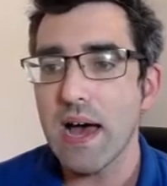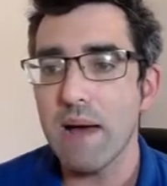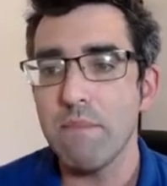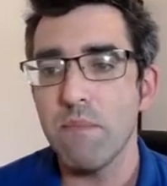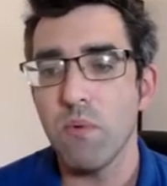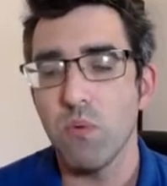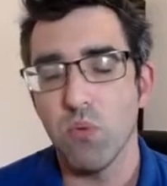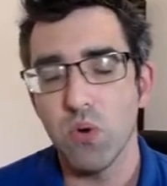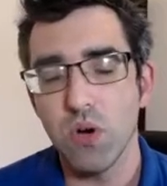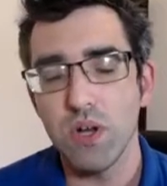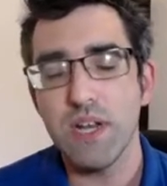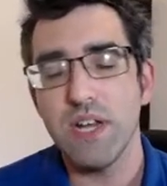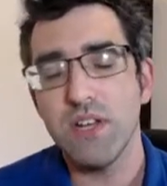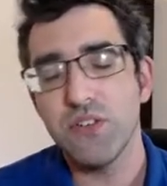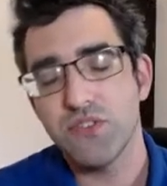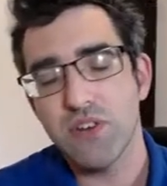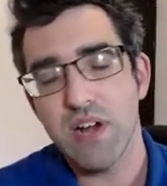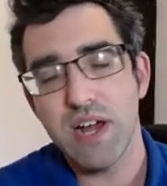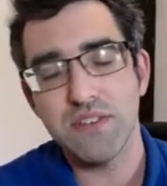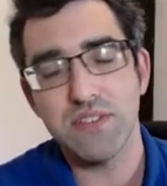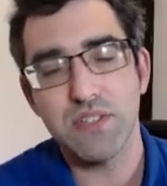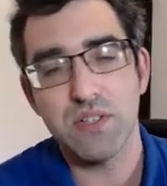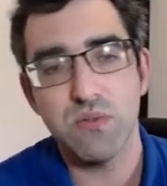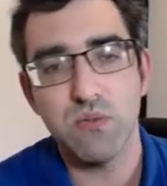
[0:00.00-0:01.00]
One
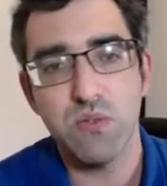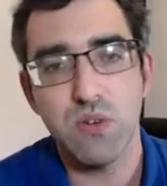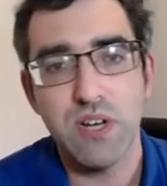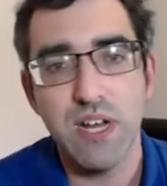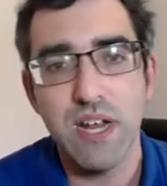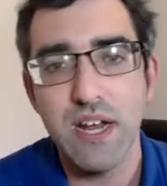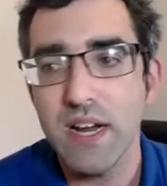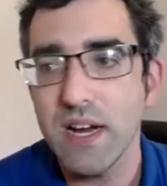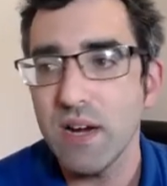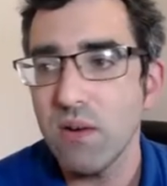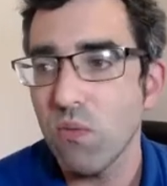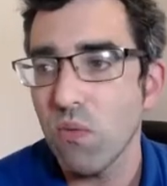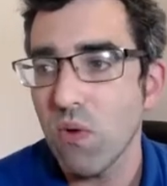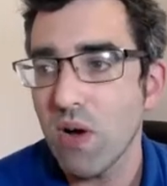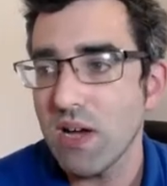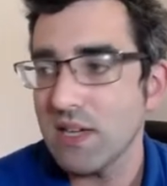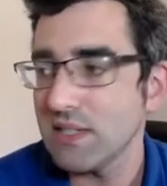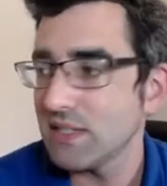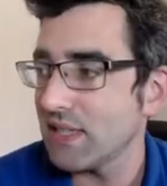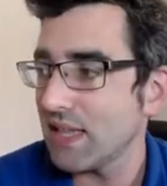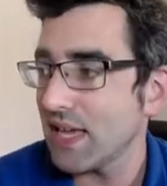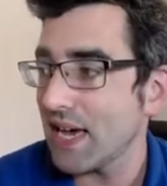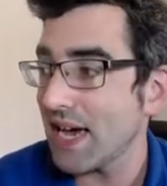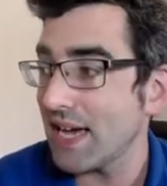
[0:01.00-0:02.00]
interesting one here was
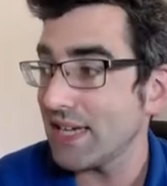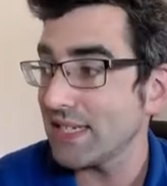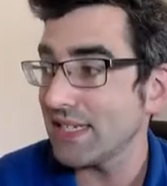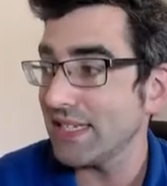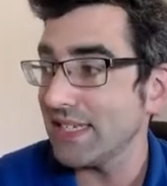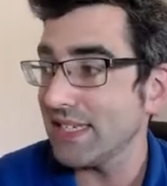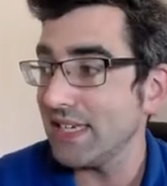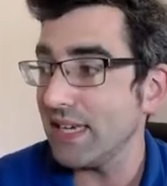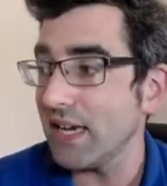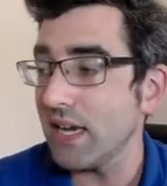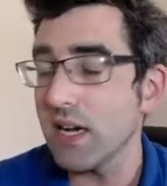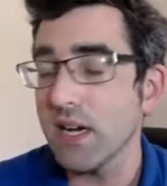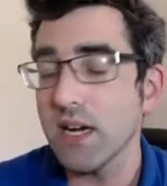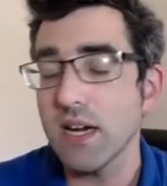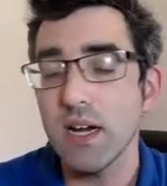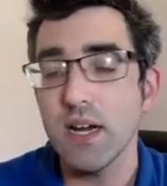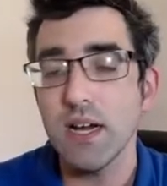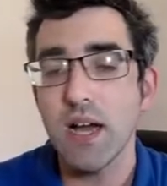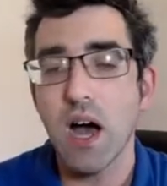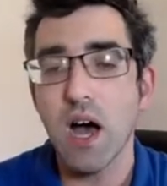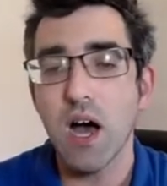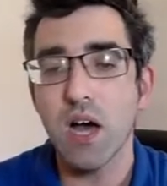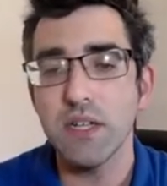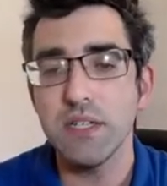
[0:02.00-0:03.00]
that year
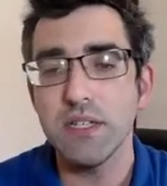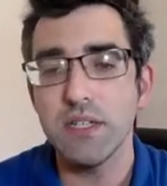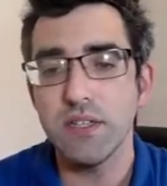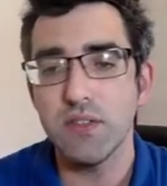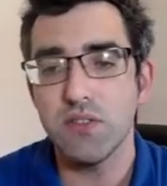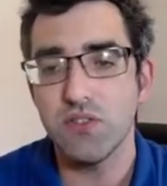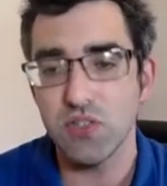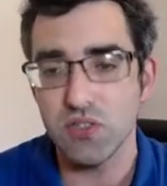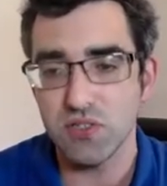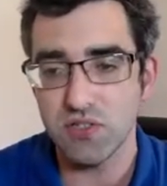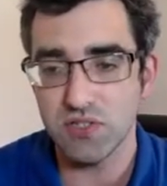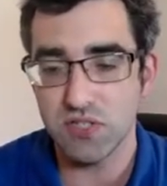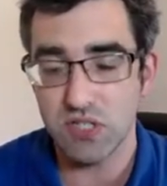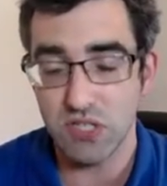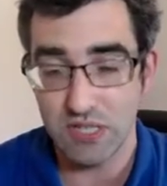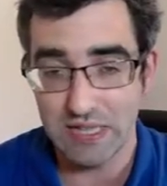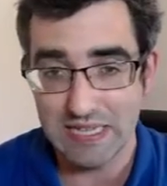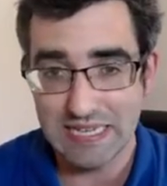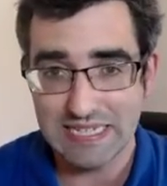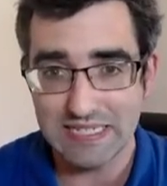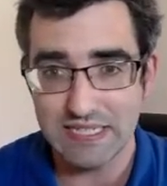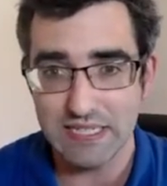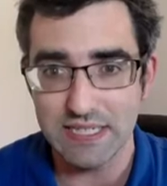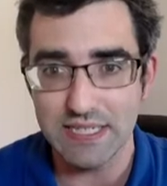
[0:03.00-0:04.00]
on just
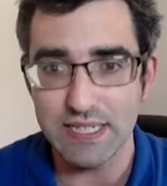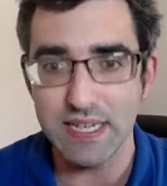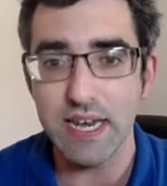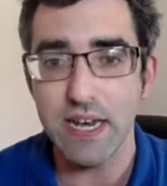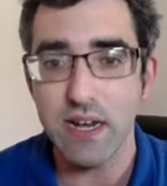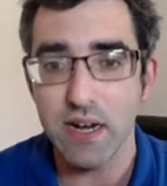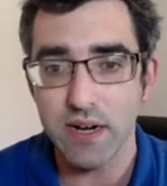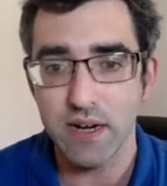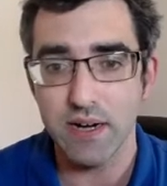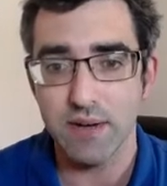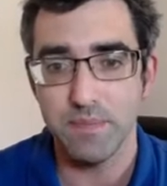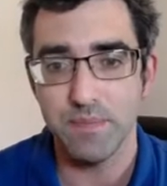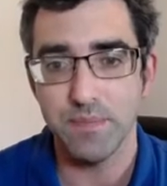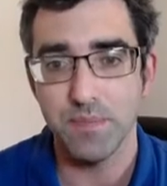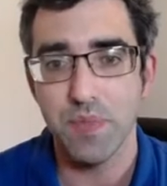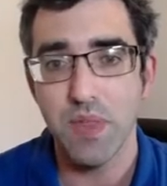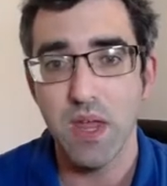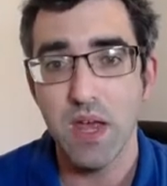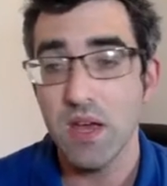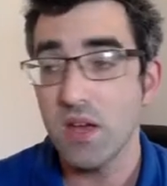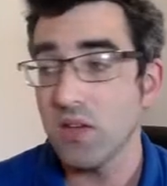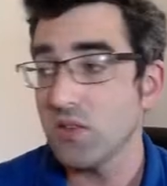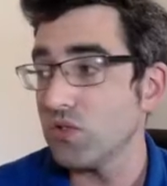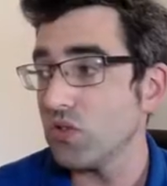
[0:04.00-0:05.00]
this year
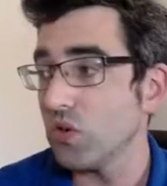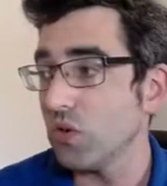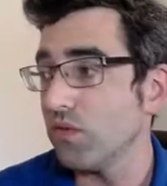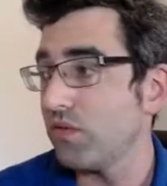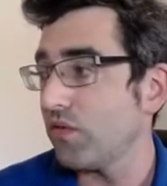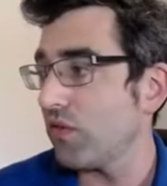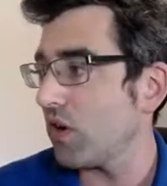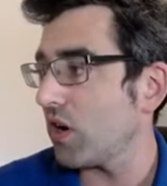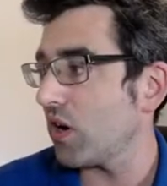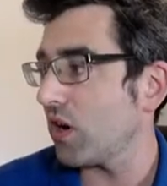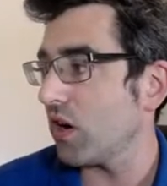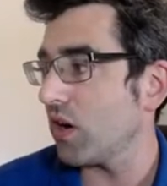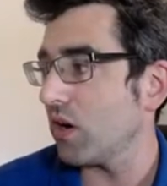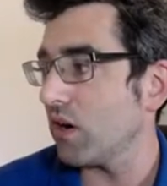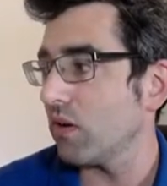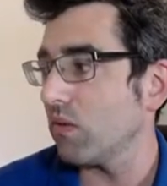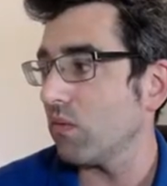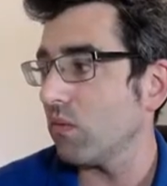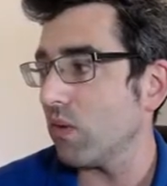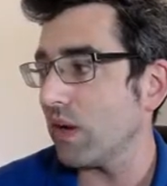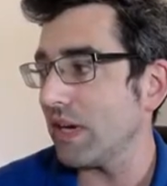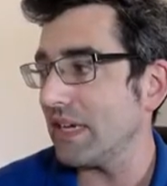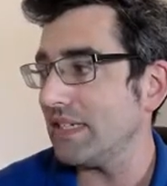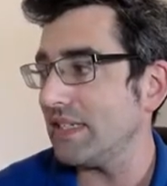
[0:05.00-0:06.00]
so far,
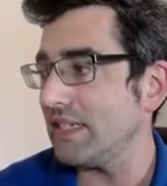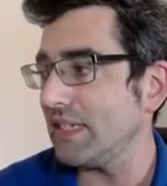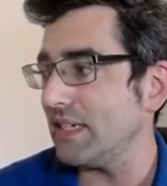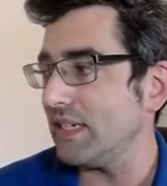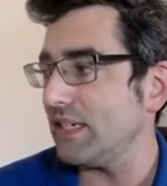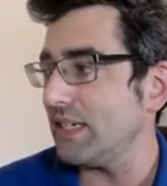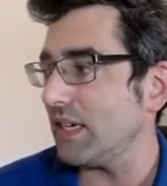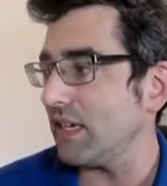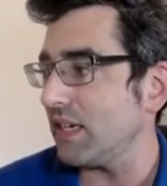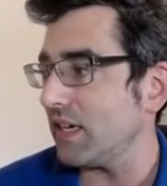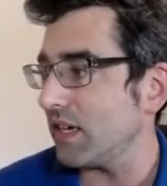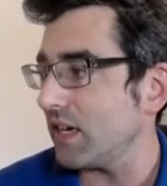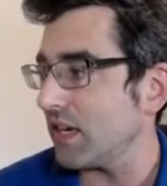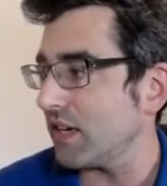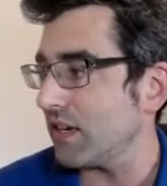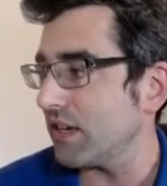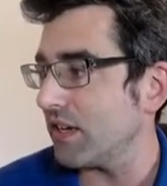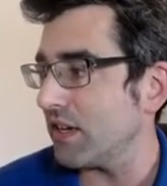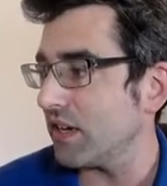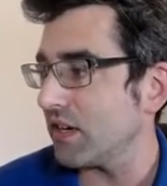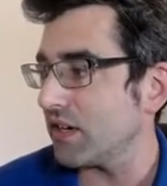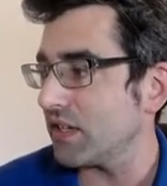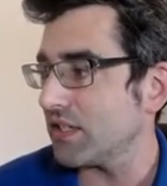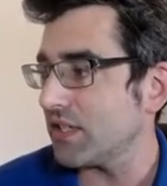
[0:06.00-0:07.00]
YTD,
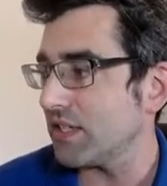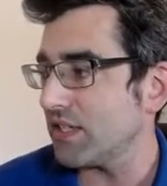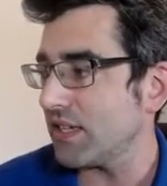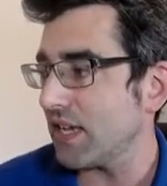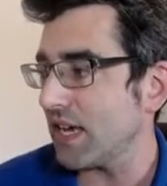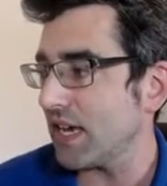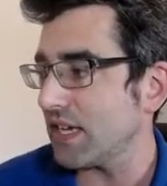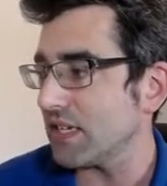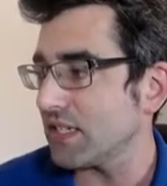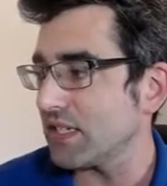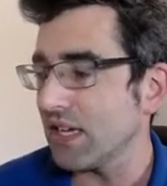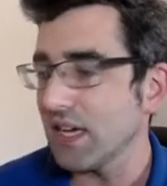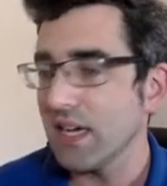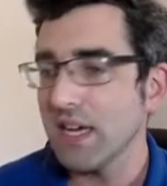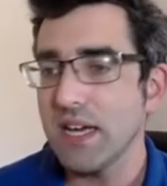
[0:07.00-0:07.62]
year to date,